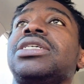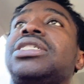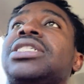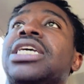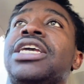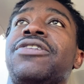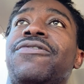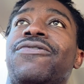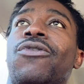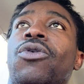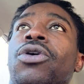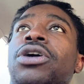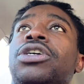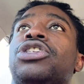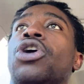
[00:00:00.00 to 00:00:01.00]
seen
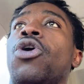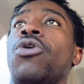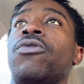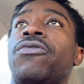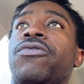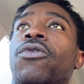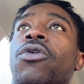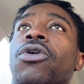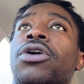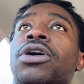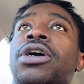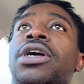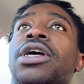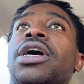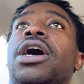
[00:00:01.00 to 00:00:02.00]
for known for
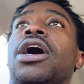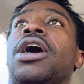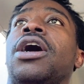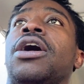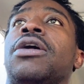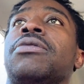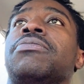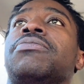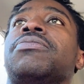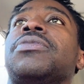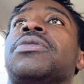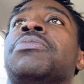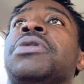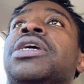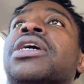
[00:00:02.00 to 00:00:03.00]

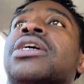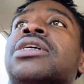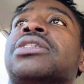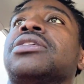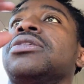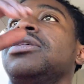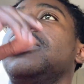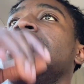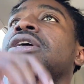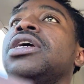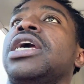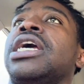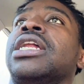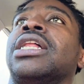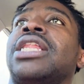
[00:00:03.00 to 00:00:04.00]
um, because
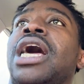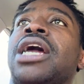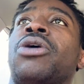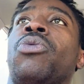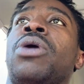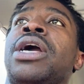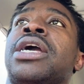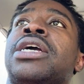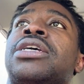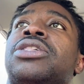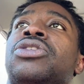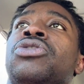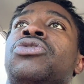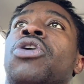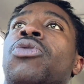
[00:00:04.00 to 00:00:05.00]
in a lot of
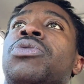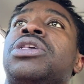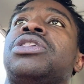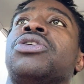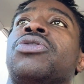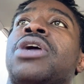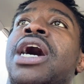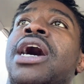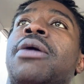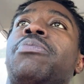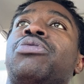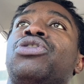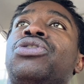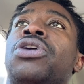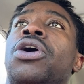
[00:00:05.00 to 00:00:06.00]
ways you know we still got
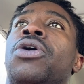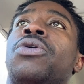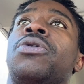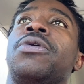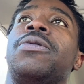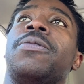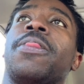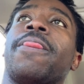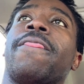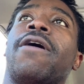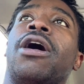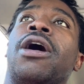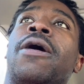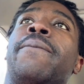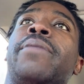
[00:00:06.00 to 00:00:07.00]
pluto
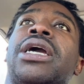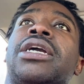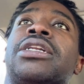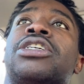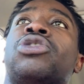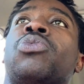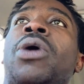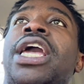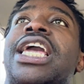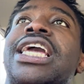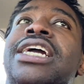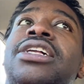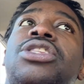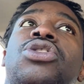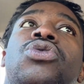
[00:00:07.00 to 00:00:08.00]
uh, making its way
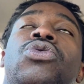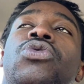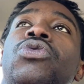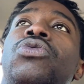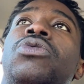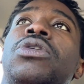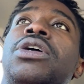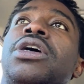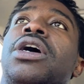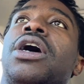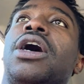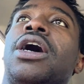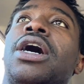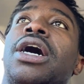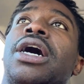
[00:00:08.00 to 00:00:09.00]

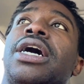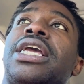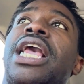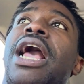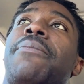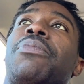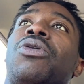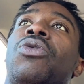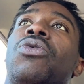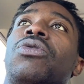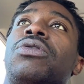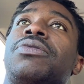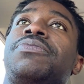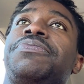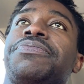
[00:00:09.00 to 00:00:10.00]
into uh,
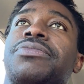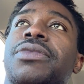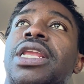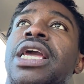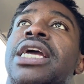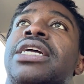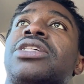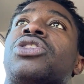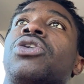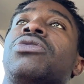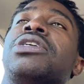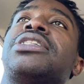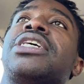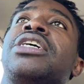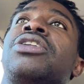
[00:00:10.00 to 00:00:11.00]
capricorn and so
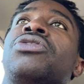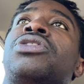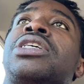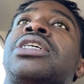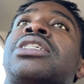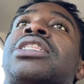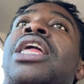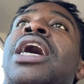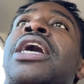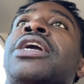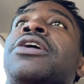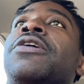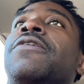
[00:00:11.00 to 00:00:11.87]
this energy is like